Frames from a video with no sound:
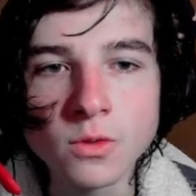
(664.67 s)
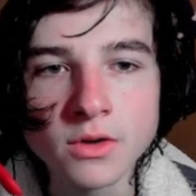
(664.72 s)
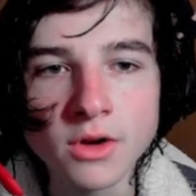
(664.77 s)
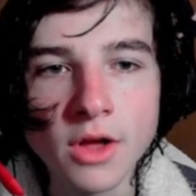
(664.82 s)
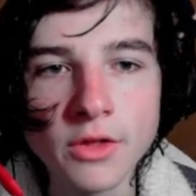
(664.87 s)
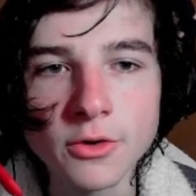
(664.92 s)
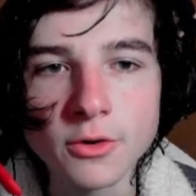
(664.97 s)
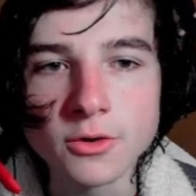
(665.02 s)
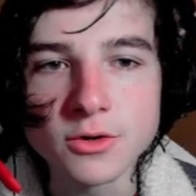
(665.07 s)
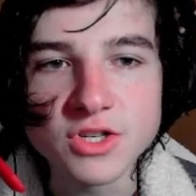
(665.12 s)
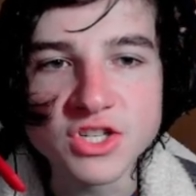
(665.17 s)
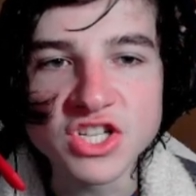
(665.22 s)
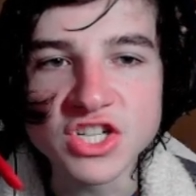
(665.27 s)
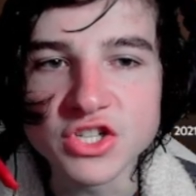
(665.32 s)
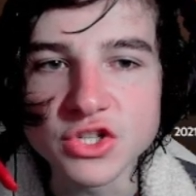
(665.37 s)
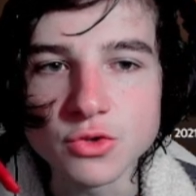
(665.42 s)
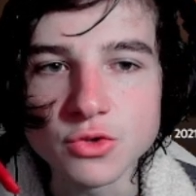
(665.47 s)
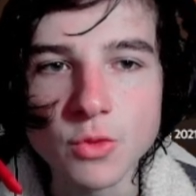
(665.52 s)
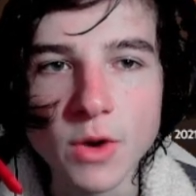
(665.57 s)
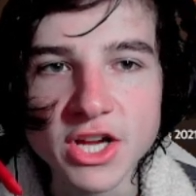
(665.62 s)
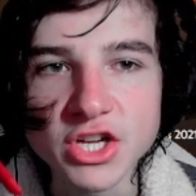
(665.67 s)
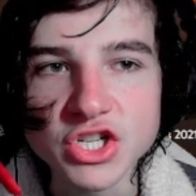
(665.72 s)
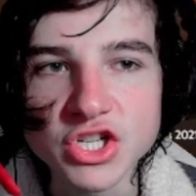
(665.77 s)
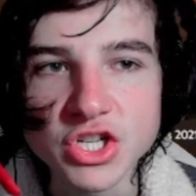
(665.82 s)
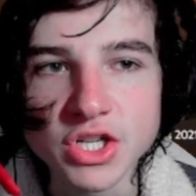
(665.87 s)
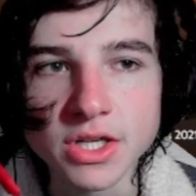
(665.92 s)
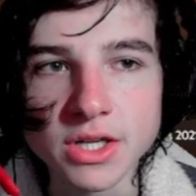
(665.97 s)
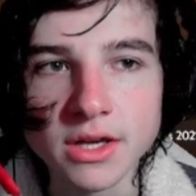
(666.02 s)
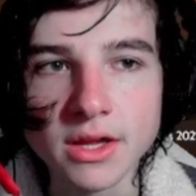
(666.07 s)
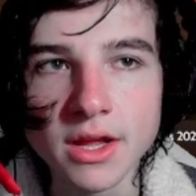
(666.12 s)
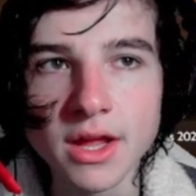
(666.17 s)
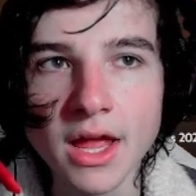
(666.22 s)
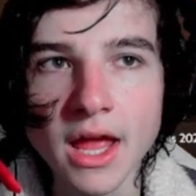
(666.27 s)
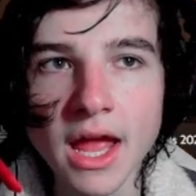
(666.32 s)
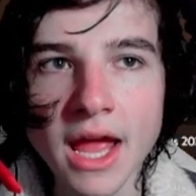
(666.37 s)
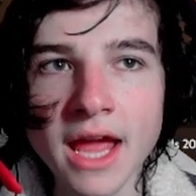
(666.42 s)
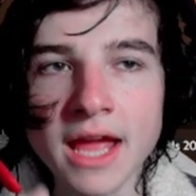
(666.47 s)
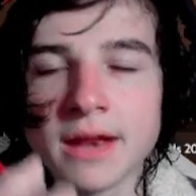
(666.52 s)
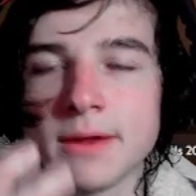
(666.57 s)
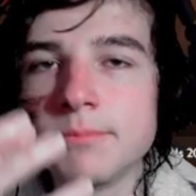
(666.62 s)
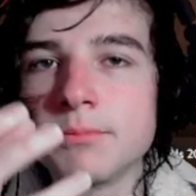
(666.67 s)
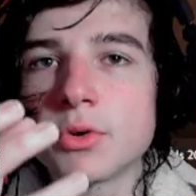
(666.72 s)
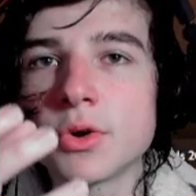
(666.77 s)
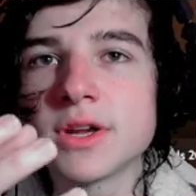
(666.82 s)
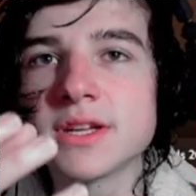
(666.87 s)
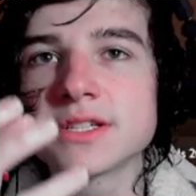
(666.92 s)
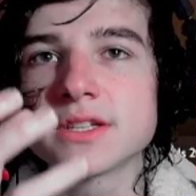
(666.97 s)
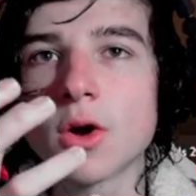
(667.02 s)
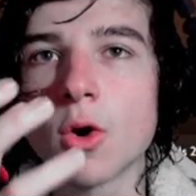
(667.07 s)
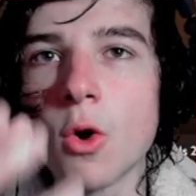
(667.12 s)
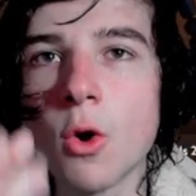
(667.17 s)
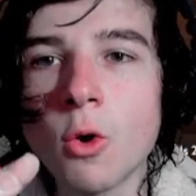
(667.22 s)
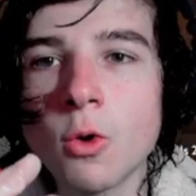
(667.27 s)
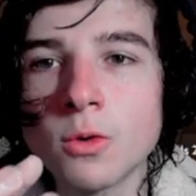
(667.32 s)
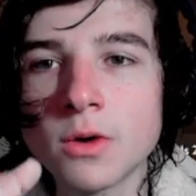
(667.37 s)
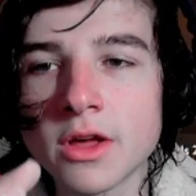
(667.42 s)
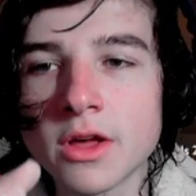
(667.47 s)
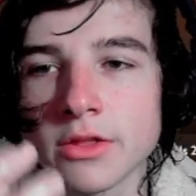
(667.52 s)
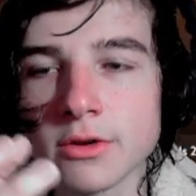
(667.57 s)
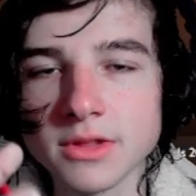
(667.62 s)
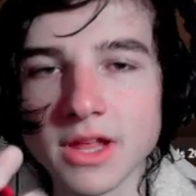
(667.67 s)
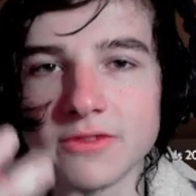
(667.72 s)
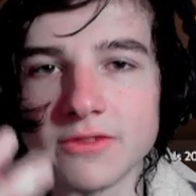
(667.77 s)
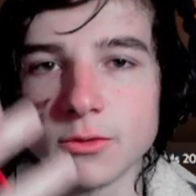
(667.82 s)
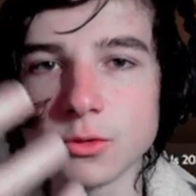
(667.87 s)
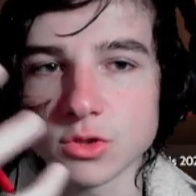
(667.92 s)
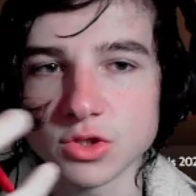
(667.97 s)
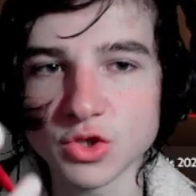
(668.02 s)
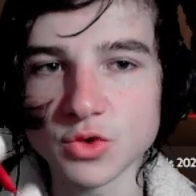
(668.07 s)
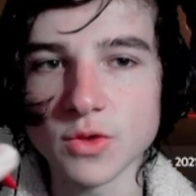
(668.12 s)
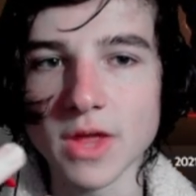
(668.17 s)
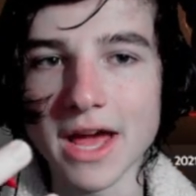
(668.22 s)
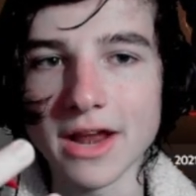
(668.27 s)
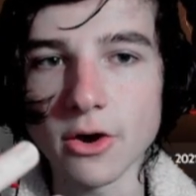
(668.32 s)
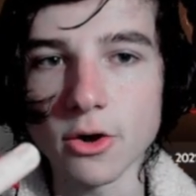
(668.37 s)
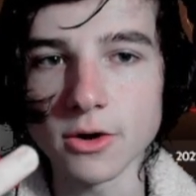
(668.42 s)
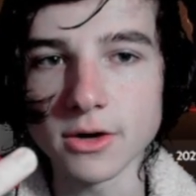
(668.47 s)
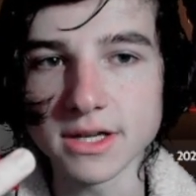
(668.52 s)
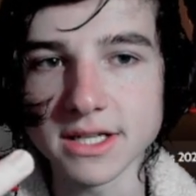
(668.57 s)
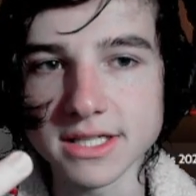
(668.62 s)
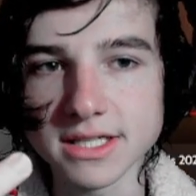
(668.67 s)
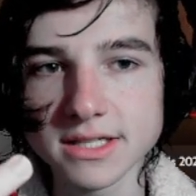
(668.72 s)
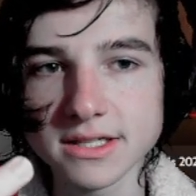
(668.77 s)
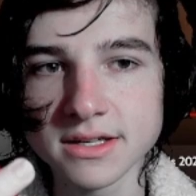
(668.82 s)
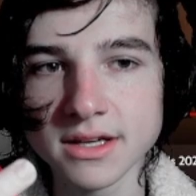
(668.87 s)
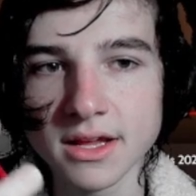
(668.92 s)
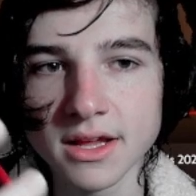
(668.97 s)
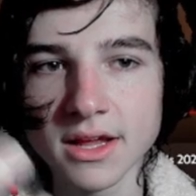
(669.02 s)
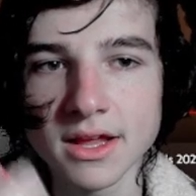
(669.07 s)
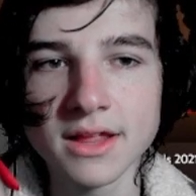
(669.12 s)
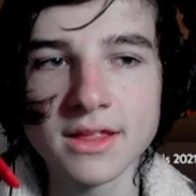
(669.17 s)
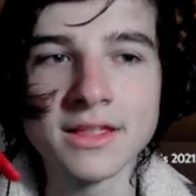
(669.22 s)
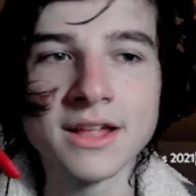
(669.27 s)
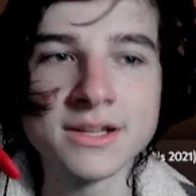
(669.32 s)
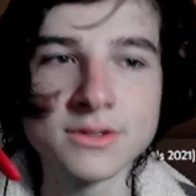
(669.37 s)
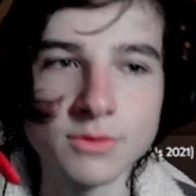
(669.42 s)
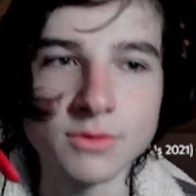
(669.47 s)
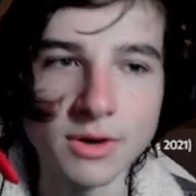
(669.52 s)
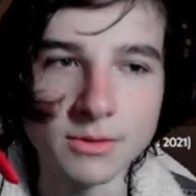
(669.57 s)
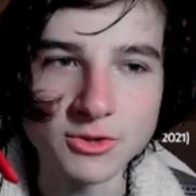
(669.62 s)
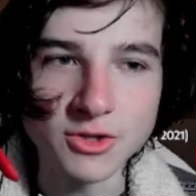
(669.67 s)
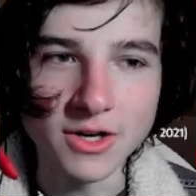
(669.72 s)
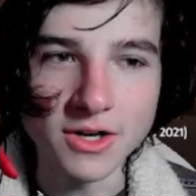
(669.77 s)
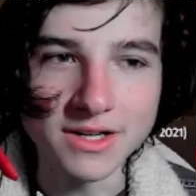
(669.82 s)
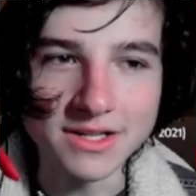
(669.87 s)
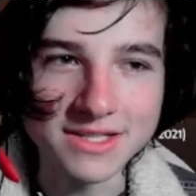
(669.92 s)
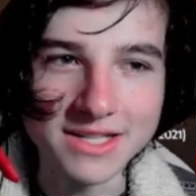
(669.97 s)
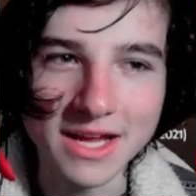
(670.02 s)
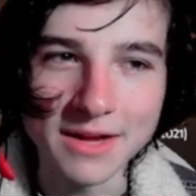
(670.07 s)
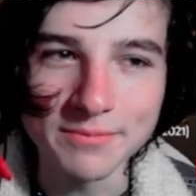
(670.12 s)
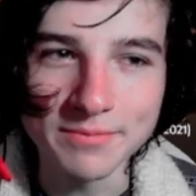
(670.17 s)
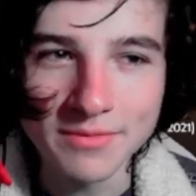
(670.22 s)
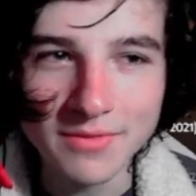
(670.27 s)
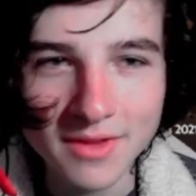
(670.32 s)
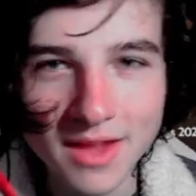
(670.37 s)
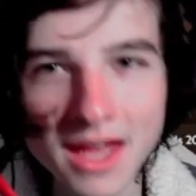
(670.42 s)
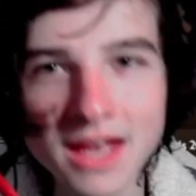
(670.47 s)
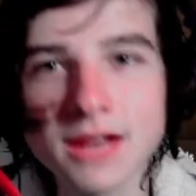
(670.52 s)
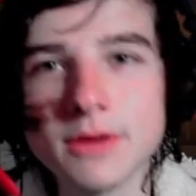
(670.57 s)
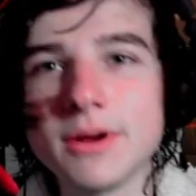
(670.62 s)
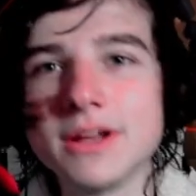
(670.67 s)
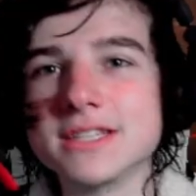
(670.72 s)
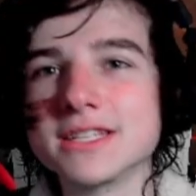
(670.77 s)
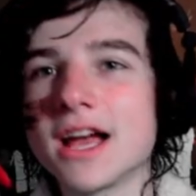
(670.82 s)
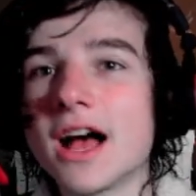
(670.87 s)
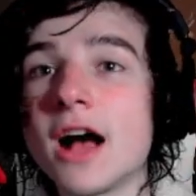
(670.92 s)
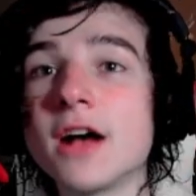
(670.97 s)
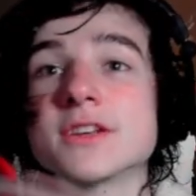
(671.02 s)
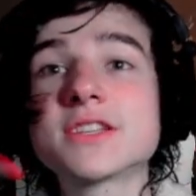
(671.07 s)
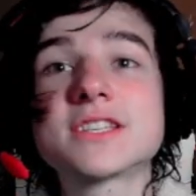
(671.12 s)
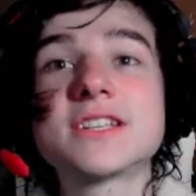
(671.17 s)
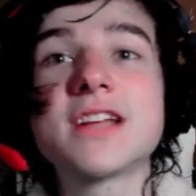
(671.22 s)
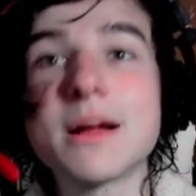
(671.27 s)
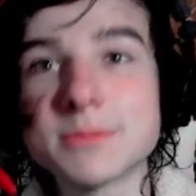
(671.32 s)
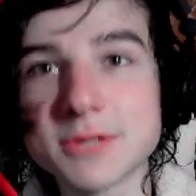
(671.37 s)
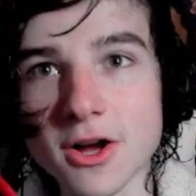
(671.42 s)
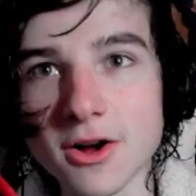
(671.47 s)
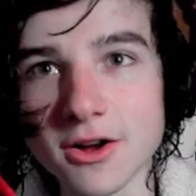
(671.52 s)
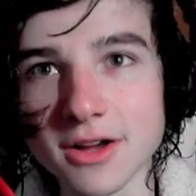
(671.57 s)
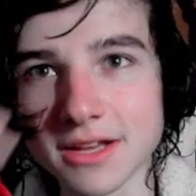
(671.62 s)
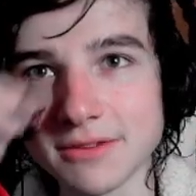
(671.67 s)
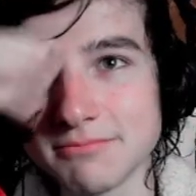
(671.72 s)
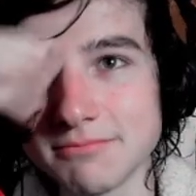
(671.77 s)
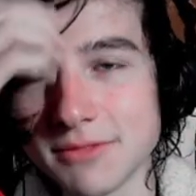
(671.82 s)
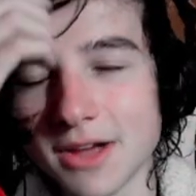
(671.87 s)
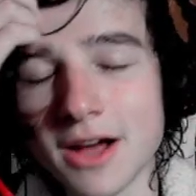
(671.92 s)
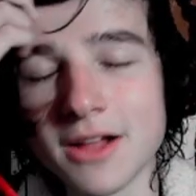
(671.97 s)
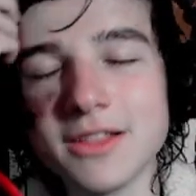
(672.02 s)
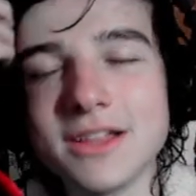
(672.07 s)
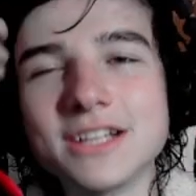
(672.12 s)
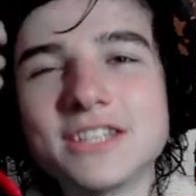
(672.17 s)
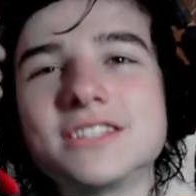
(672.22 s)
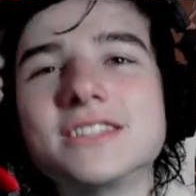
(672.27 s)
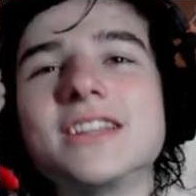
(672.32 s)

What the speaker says: nother situation, and it brings a whole nother level to that artist. That's what I'm trying to say. Anyways, I'll stop talking. I'll